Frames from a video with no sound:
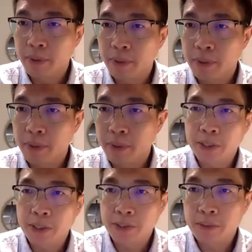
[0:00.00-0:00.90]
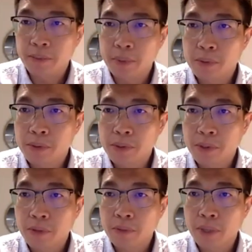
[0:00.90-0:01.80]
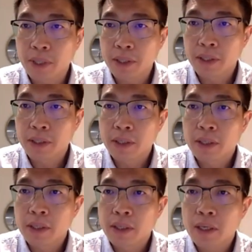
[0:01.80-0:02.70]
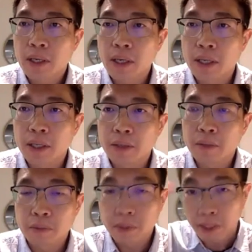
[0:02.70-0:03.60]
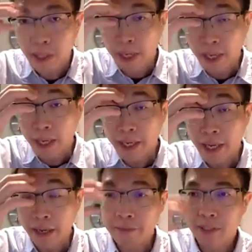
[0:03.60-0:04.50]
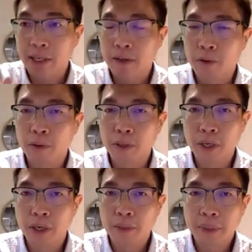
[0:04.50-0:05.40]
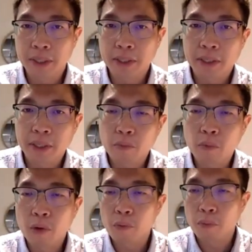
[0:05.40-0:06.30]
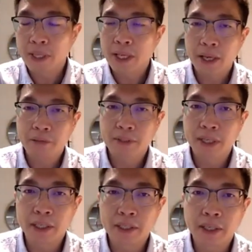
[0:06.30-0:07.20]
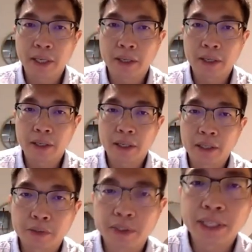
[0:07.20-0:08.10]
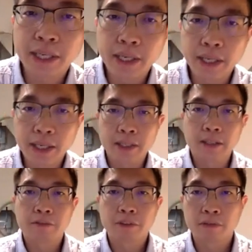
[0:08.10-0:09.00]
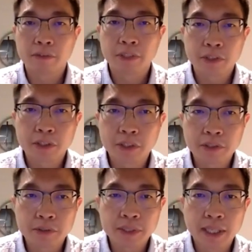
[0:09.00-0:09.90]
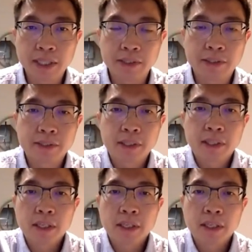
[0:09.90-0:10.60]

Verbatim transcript: two examples of what uh, AI have done or particularly what we have done in the, uh, using AI in the field of Nash clinical studies.